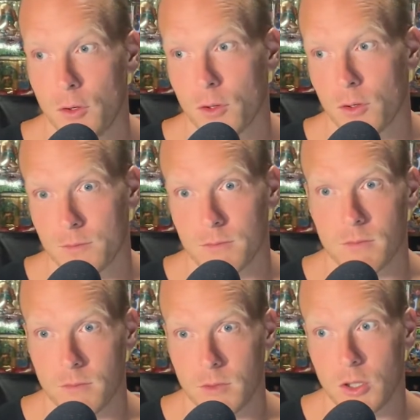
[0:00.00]
you're,
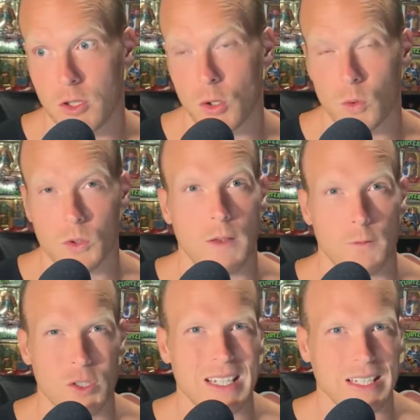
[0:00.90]
you know, if
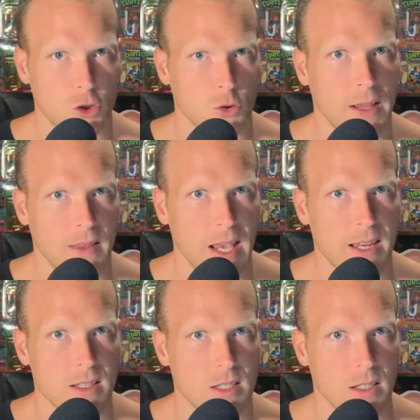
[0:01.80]
you're seeing strength
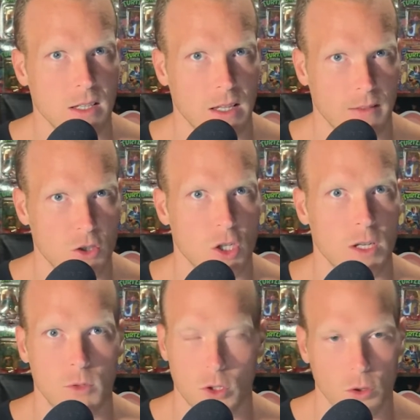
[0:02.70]
gains in the
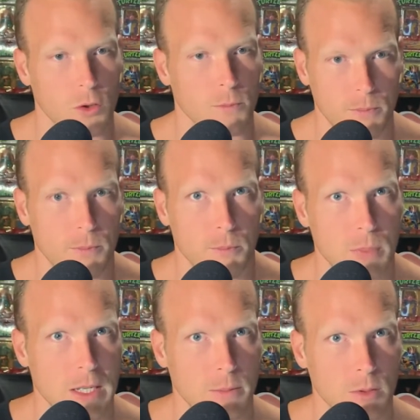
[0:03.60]
gym, you know, you're
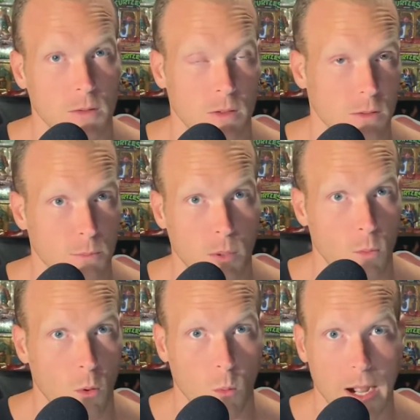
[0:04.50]
being able to put
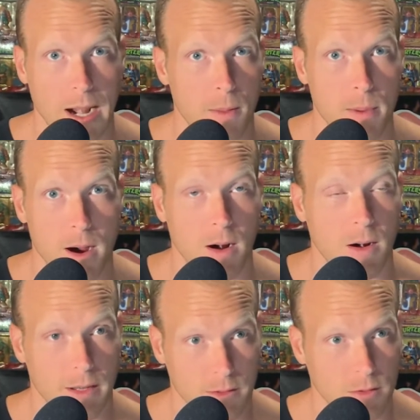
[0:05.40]
more weight on the bar
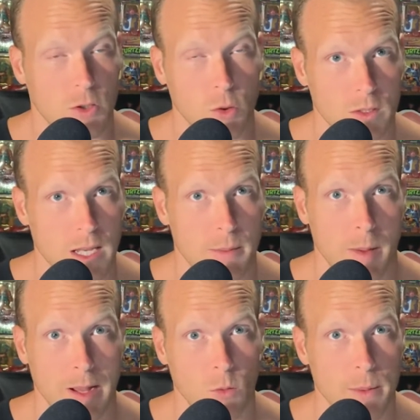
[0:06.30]
and do the same
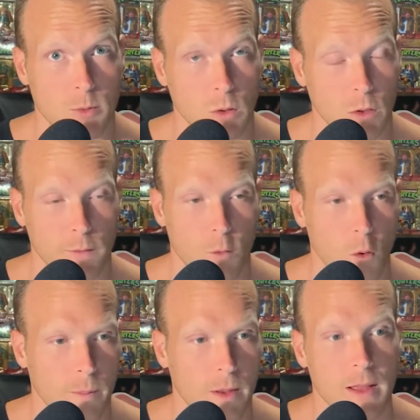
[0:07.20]
amount of reps with good
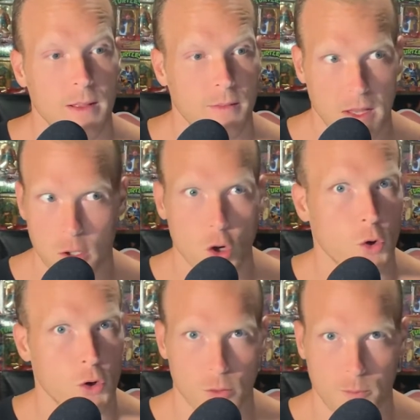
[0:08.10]
form, then you know
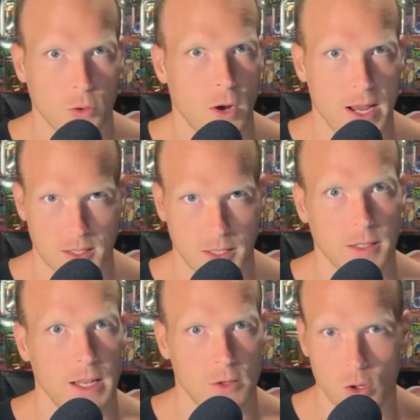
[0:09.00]
you're
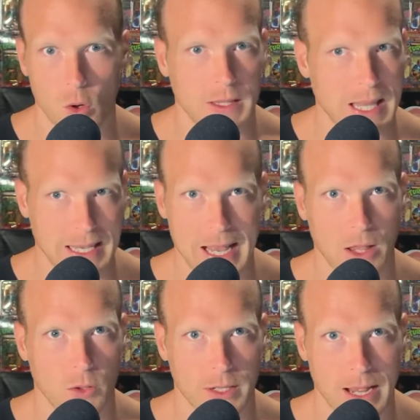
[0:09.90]
progressing and you know that that
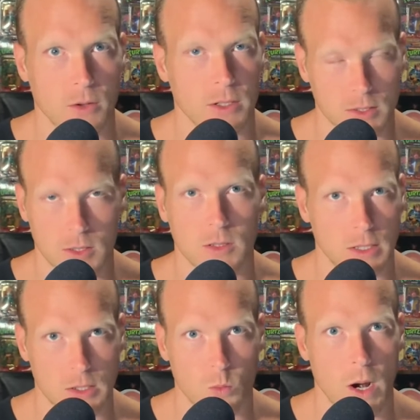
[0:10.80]
calorie count
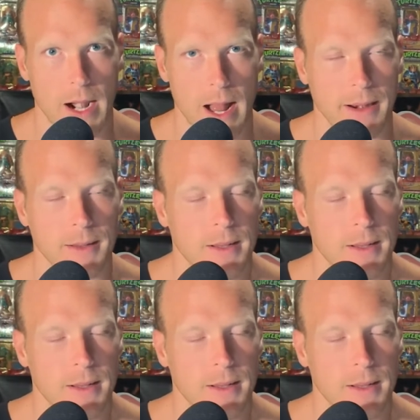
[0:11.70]
is right on.